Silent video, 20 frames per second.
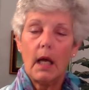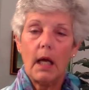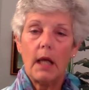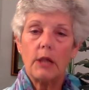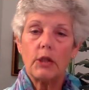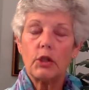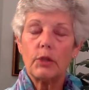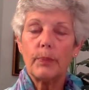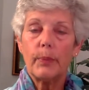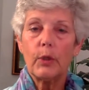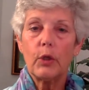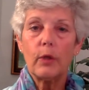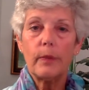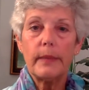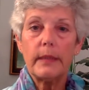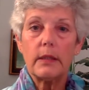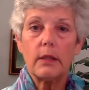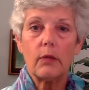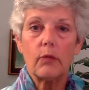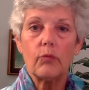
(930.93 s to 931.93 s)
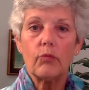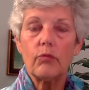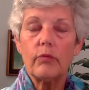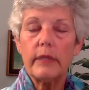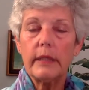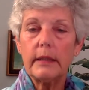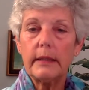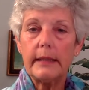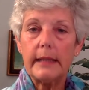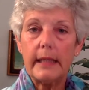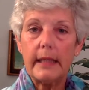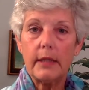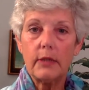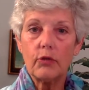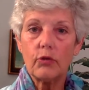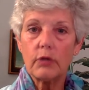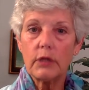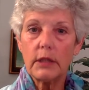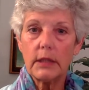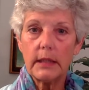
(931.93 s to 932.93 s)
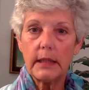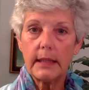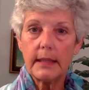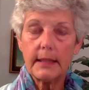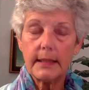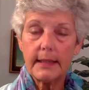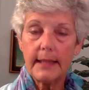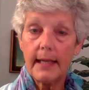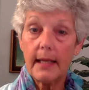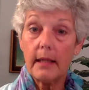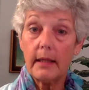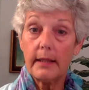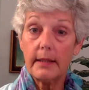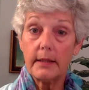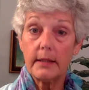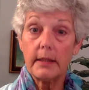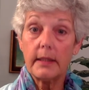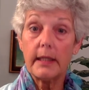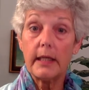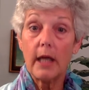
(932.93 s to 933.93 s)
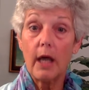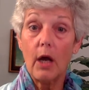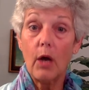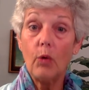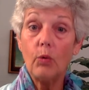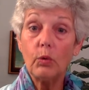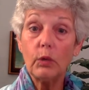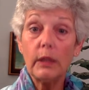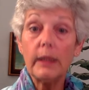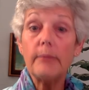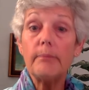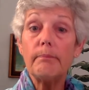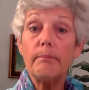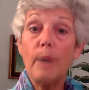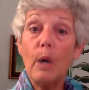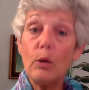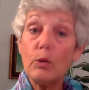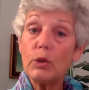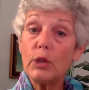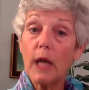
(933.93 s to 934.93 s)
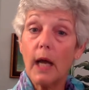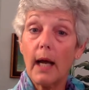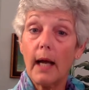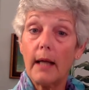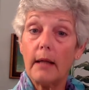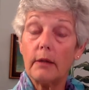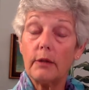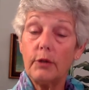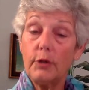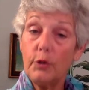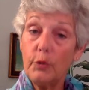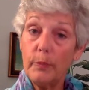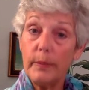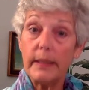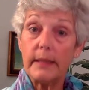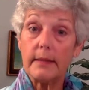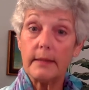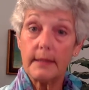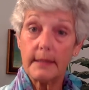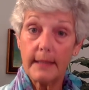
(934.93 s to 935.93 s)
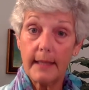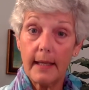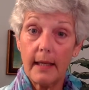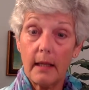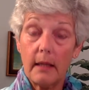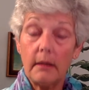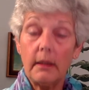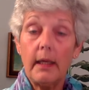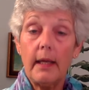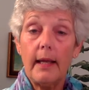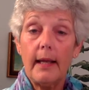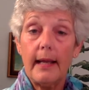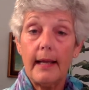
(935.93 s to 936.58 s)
Sperm is a really interesting cell. It's the only motile human cell.